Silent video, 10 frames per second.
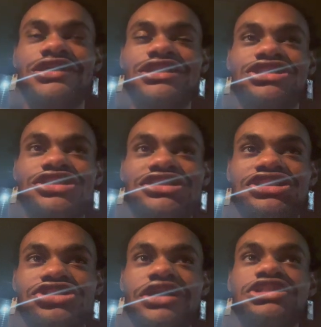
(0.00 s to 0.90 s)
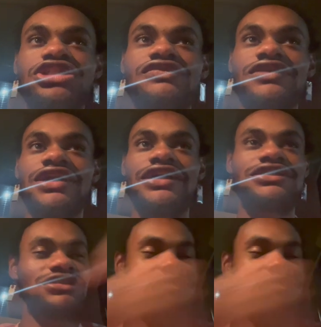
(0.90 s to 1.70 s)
Just stretch over like